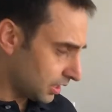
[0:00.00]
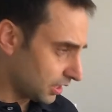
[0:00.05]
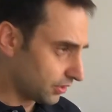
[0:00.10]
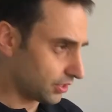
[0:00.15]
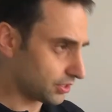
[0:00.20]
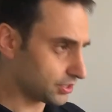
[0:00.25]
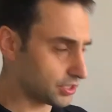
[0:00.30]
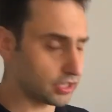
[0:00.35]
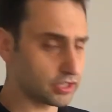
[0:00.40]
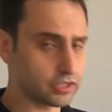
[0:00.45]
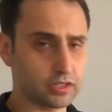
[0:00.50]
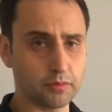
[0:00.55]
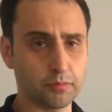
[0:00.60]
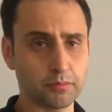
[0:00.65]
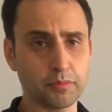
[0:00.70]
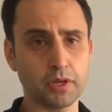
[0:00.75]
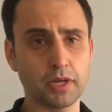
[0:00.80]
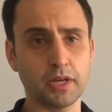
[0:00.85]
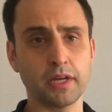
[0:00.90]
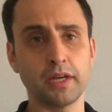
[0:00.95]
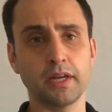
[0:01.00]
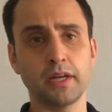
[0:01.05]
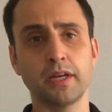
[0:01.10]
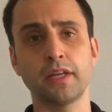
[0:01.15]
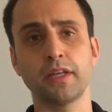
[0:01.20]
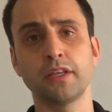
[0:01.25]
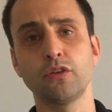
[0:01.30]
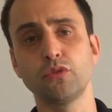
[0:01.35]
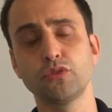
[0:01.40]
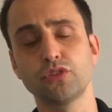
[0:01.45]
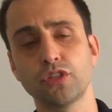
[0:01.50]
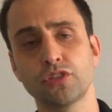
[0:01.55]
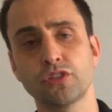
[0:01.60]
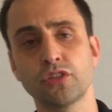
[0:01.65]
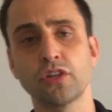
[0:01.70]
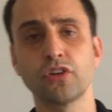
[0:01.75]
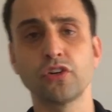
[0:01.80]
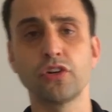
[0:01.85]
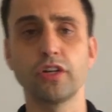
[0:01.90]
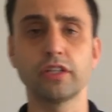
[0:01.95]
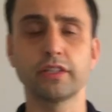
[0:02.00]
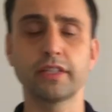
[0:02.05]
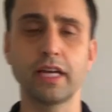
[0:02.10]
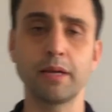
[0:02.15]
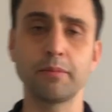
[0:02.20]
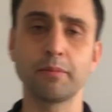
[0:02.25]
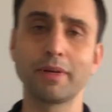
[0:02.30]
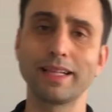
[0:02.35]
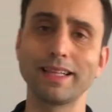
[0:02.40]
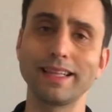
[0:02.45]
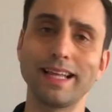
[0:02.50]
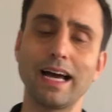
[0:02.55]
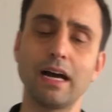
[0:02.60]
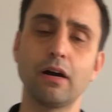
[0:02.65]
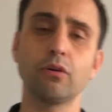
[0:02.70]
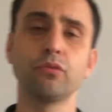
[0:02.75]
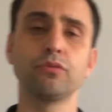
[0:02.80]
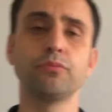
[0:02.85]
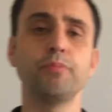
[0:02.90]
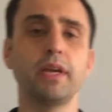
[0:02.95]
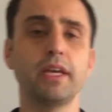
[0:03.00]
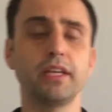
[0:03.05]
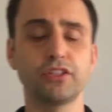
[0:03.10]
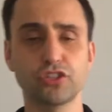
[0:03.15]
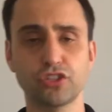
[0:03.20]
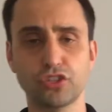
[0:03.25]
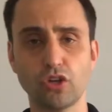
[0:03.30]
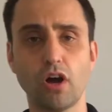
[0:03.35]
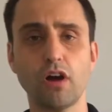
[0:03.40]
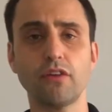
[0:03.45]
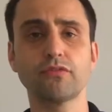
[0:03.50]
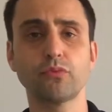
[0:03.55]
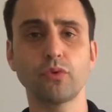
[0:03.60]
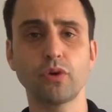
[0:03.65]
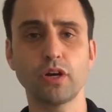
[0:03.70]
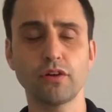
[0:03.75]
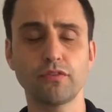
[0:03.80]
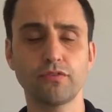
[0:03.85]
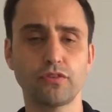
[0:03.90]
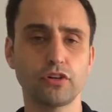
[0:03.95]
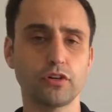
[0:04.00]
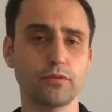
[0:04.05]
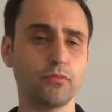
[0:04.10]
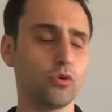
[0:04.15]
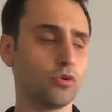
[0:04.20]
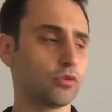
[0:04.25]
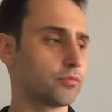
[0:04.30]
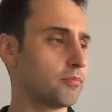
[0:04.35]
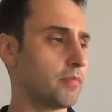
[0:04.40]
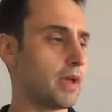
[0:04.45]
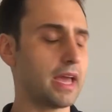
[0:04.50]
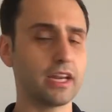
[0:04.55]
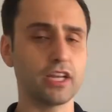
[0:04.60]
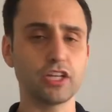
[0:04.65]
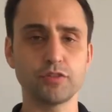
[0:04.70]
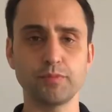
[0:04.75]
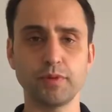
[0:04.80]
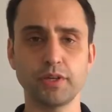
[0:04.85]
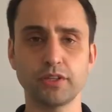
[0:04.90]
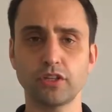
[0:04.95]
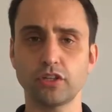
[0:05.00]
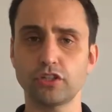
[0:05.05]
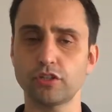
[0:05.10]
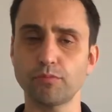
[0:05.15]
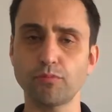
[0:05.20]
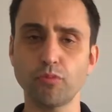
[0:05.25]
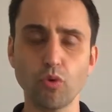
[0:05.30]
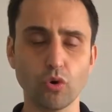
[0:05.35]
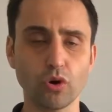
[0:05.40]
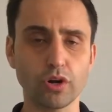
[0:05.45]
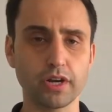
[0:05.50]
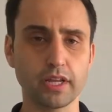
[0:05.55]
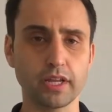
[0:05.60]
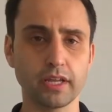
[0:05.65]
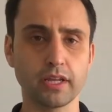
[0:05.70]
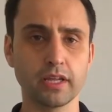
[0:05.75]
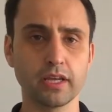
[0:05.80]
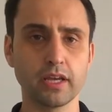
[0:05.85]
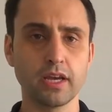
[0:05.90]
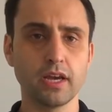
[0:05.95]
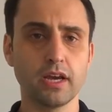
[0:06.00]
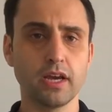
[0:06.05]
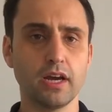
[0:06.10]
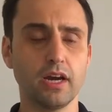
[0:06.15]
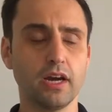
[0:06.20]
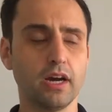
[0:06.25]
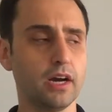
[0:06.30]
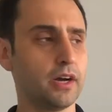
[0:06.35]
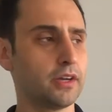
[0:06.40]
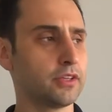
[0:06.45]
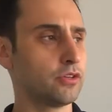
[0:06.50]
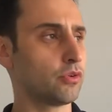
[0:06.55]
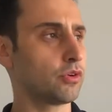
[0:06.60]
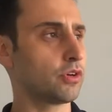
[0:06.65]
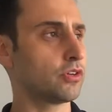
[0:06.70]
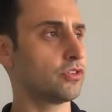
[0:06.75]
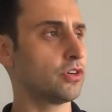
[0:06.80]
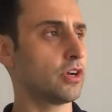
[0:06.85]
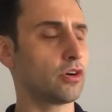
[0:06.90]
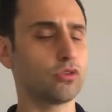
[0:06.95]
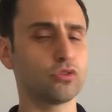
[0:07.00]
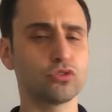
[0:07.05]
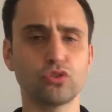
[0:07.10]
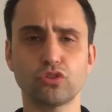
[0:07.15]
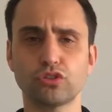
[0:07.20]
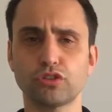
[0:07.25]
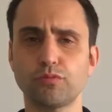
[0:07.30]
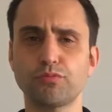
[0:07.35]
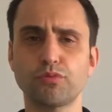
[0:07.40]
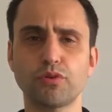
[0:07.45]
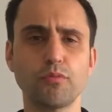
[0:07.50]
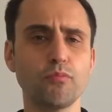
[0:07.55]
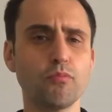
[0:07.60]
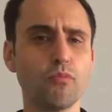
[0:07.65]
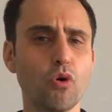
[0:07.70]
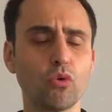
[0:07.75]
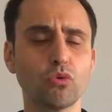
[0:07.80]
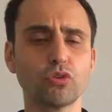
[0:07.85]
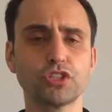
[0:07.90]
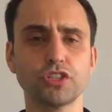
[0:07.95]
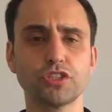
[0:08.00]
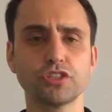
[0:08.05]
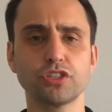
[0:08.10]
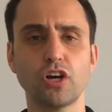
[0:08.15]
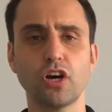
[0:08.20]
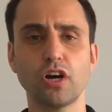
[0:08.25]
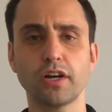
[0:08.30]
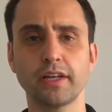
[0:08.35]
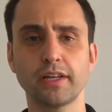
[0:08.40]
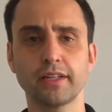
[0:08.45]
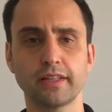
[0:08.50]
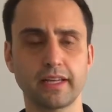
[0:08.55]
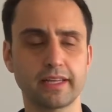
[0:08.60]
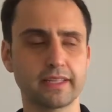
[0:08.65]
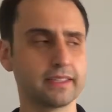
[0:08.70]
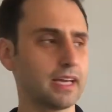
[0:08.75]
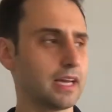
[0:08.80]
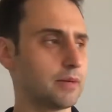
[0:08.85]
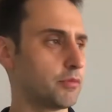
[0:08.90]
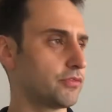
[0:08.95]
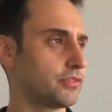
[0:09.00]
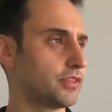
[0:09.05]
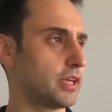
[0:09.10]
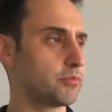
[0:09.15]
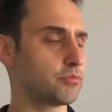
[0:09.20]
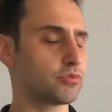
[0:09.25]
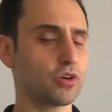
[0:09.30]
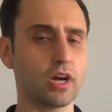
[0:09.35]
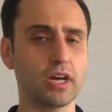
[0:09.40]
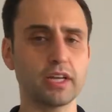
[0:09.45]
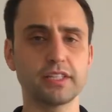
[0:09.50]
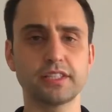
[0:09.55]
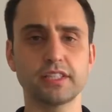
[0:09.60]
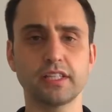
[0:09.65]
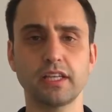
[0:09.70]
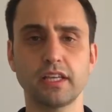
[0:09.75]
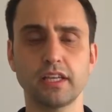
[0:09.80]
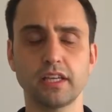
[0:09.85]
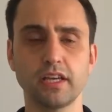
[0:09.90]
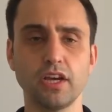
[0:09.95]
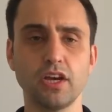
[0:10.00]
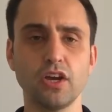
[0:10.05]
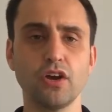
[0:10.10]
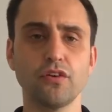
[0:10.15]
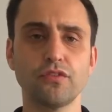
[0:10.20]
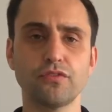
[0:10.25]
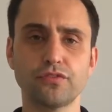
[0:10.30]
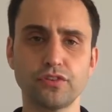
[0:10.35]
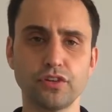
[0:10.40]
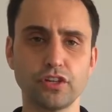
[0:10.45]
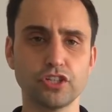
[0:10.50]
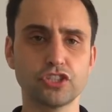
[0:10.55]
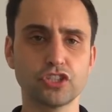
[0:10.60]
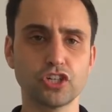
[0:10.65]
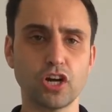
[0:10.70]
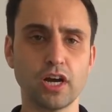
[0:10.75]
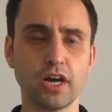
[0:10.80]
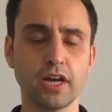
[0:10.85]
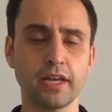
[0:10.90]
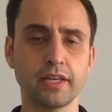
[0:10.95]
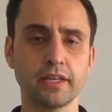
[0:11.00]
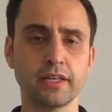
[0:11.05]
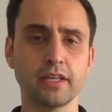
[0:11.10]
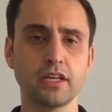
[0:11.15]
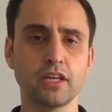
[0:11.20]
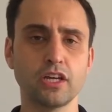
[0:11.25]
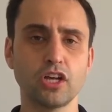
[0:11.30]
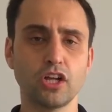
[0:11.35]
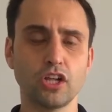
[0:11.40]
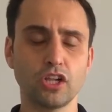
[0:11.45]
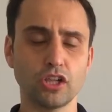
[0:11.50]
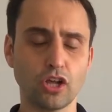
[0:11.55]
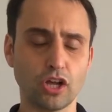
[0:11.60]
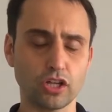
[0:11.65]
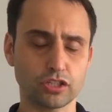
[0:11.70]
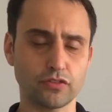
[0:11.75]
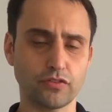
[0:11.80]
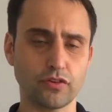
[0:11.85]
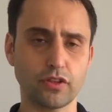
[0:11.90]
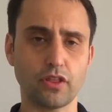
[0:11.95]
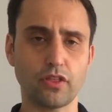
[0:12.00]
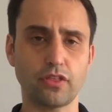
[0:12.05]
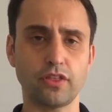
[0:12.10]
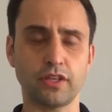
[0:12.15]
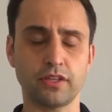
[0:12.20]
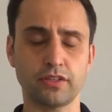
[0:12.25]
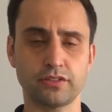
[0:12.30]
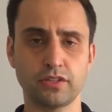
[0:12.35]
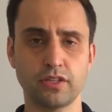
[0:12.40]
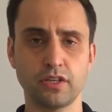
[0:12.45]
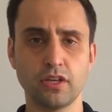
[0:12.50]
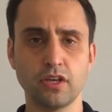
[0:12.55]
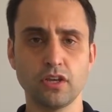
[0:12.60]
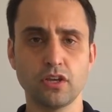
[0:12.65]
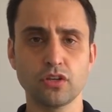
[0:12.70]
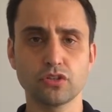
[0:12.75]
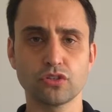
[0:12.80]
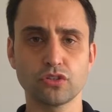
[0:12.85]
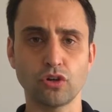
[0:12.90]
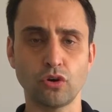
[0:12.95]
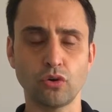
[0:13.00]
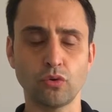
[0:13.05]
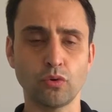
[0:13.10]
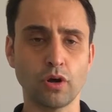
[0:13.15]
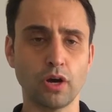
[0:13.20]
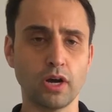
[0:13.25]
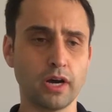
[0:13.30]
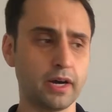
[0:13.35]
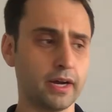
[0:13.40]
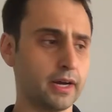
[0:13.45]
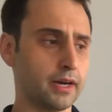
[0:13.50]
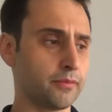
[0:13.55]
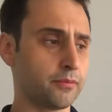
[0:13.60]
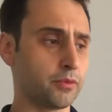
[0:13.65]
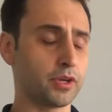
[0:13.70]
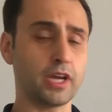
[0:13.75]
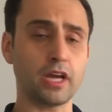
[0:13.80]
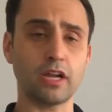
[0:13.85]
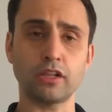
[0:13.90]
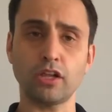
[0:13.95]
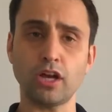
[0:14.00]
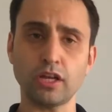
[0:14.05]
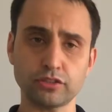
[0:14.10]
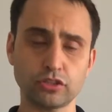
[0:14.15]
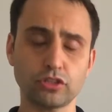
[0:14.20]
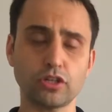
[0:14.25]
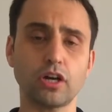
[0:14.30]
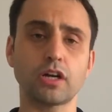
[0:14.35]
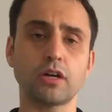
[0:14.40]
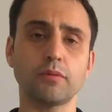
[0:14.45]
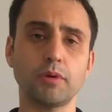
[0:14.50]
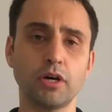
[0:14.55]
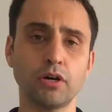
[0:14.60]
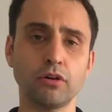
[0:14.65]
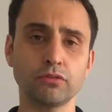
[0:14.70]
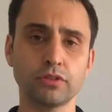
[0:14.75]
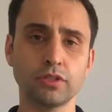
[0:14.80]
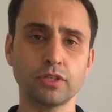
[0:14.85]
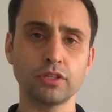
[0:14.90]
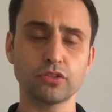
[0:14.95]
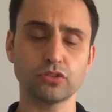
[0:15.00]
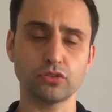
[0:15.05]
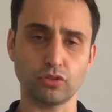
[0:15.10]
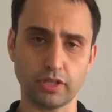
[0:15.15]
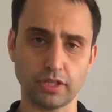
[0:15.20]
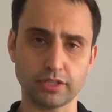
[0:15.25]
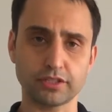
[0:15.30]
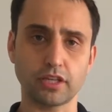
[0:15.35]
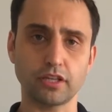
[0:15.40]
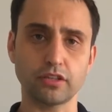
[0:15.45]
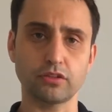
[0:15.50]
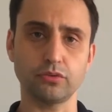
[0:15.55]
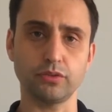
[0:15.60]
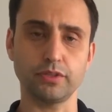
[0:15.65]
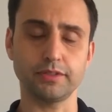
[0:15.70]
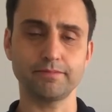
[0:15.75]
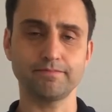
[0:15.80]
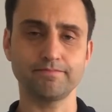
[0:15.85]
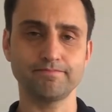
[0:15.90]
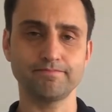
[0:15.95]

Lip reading: The system uses real-time cloud-based software for remote management and reporting. You can run all sorts of promotions on it, like time of day pricing, free dry, lots of other things. So we got a lot to talk about, so let's get to it.